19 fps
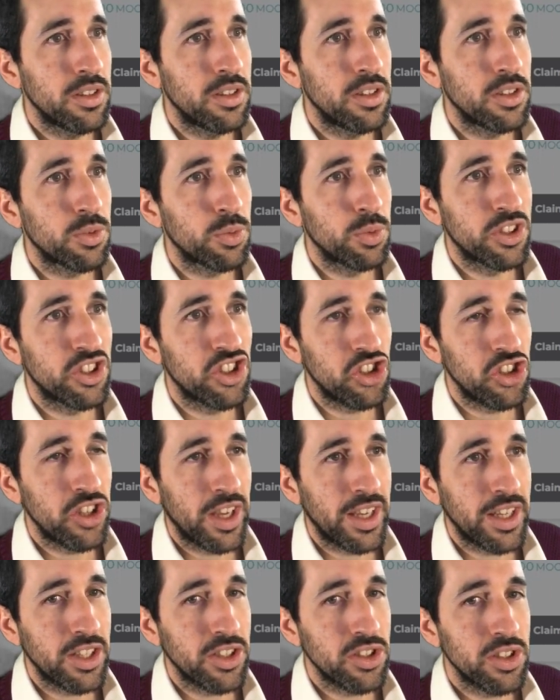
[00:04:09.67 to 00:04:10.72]
this will
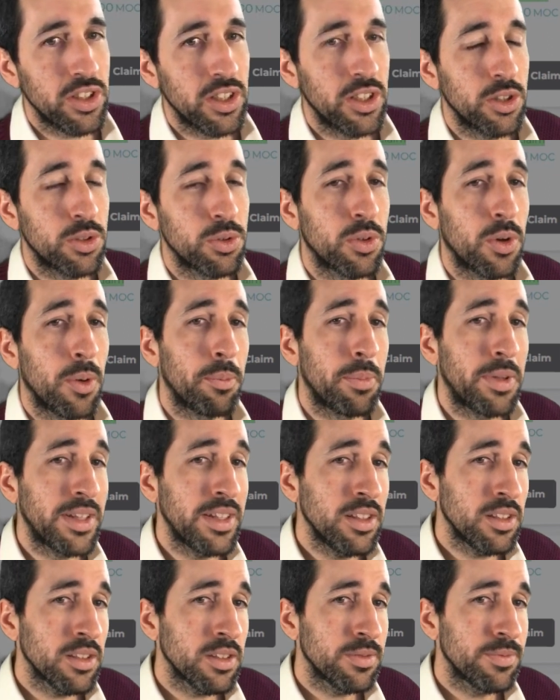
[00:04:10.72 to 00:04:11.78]
change into
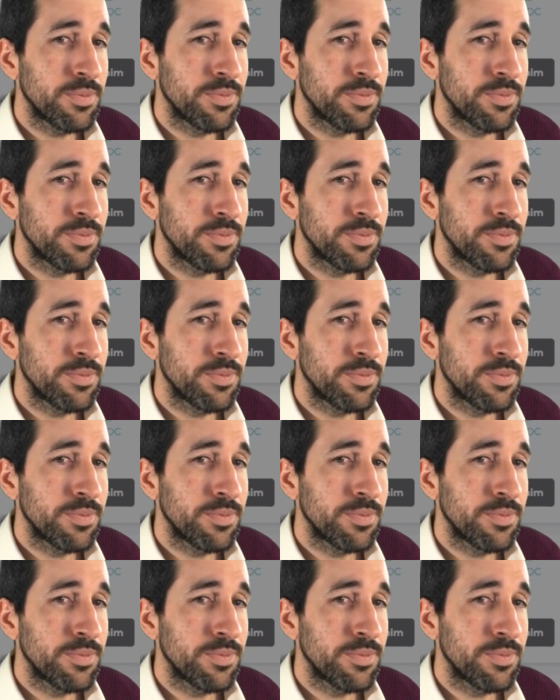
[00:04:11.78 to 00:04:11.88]
complete.